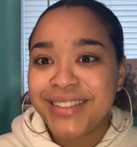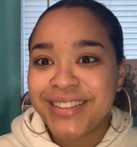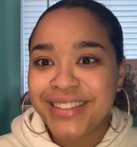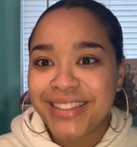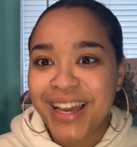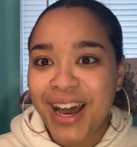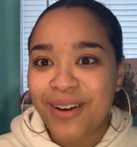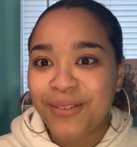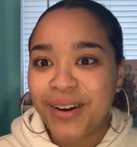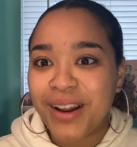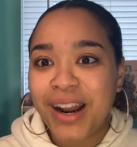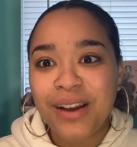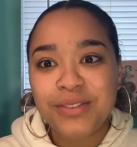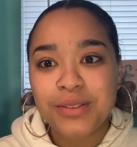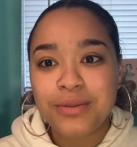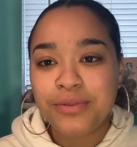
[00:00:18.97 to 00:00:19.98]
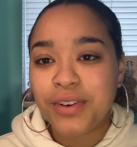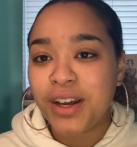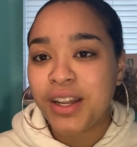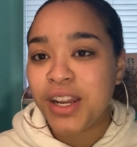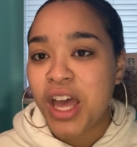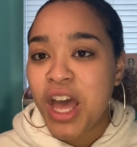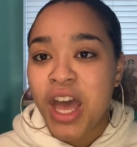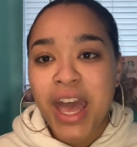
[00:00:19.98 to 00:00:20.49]
we're gonna have some fun,
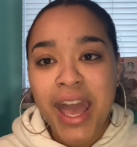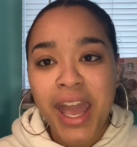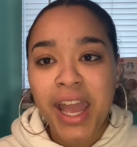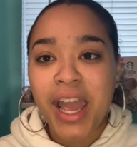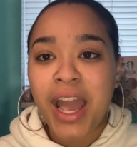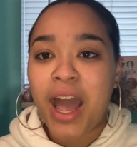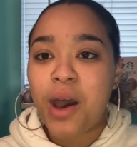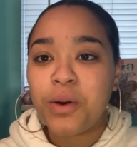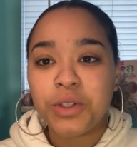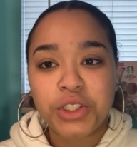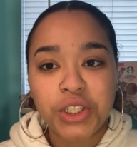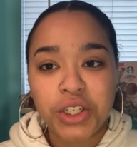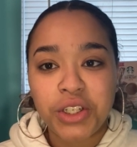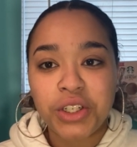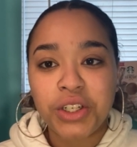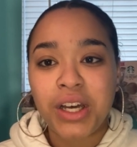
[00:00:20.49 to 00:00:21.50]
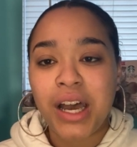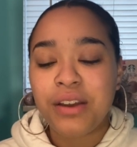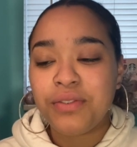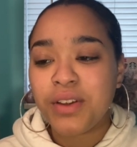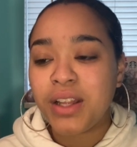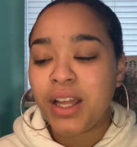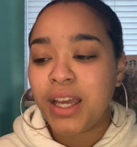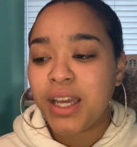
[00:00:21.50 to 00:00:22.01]
hang out, chill. I
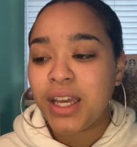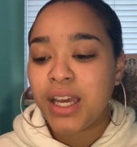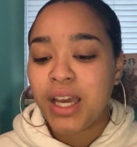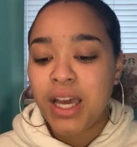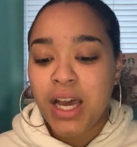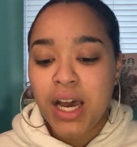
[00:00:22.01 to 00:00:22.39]
feel like